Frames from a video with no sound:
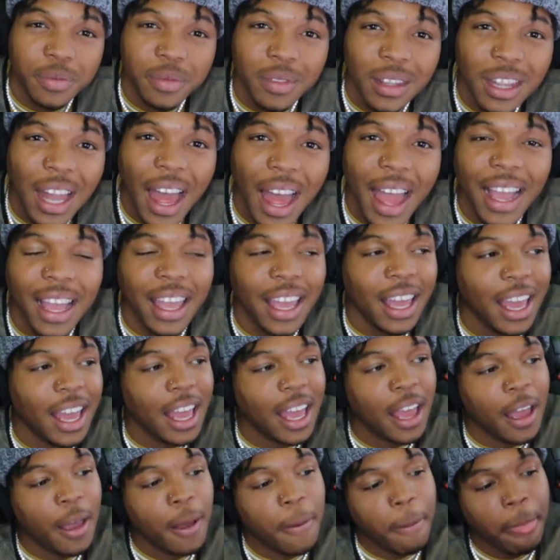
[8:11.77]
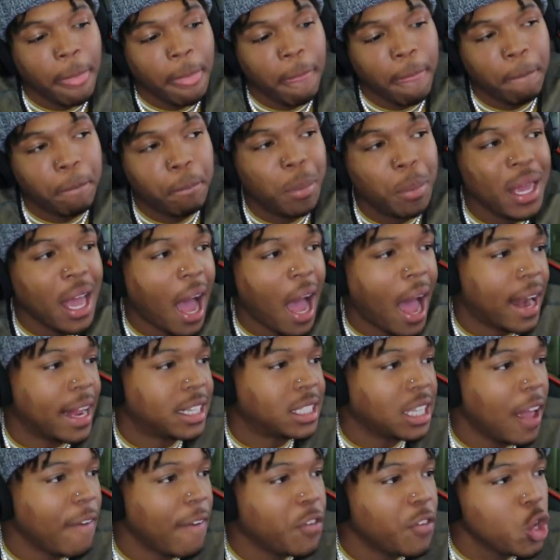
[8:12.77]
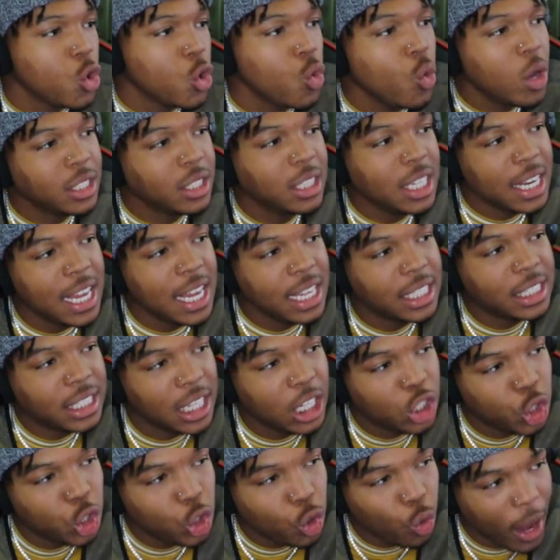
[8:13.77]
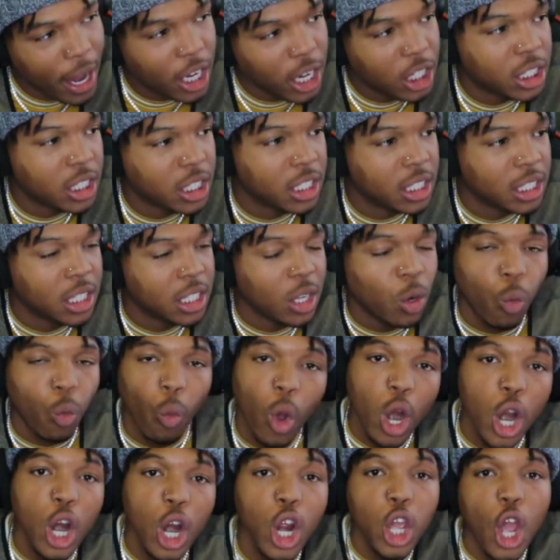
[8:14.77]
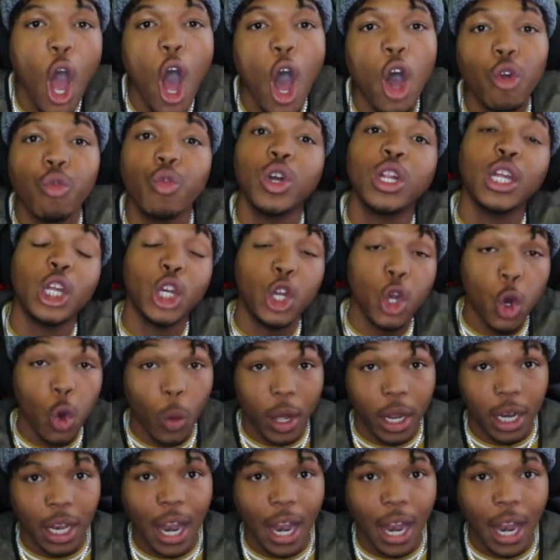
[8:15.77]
like, be honest. If you was in his situation, what are y'all really doing?